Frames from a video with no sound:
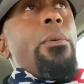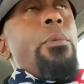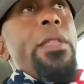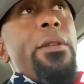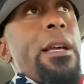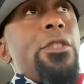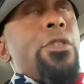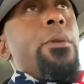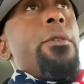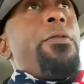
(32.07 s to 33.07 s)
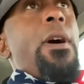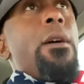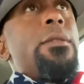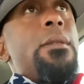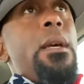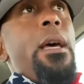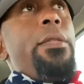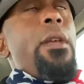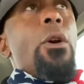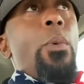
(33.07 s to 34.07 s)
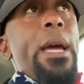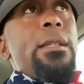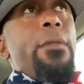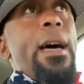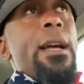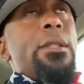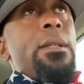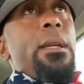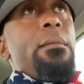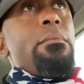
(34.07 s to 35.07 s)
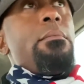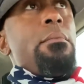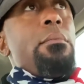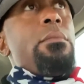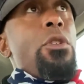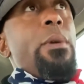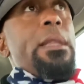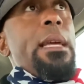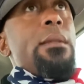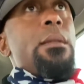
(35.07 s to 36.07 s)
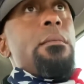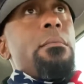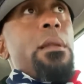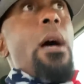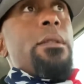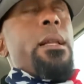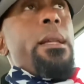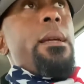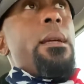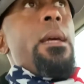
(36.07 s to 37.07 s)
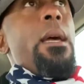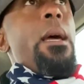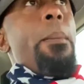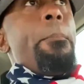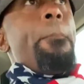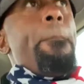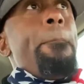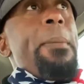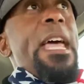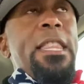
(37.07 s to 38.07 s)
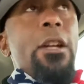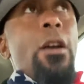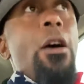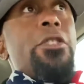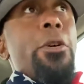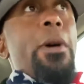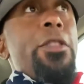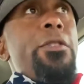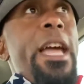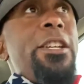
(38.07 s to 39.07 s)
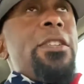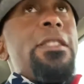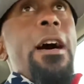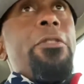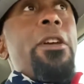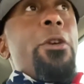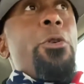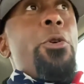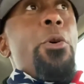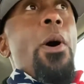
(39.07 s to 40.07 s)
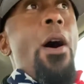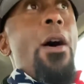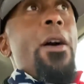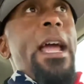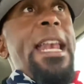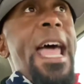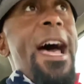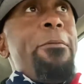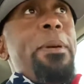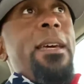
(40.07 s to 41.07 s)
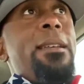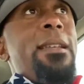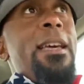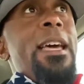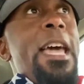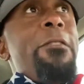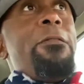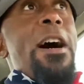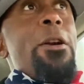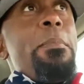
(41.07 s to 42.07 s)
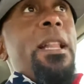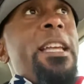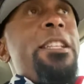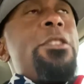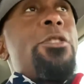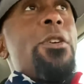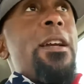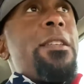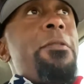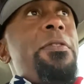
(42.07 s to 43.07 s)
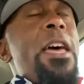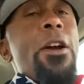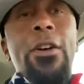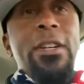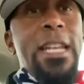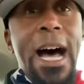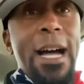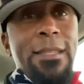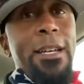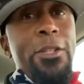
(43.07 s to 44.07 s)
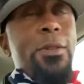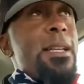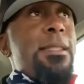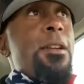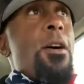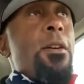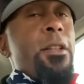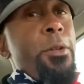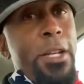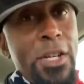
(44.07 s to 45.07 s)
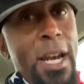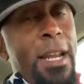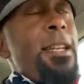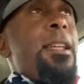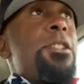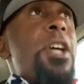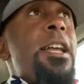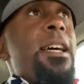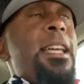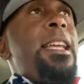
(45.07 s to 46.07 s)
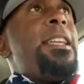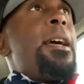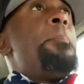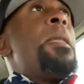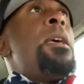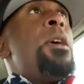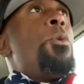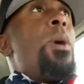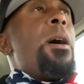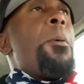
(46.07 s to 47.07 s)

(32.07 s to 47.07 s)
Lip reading: whether that's true or false, there are ways of actually doing things logically. And then there are also other nations out there who are and have been environmentally destructive that are not addressed at all, including China and India. Well,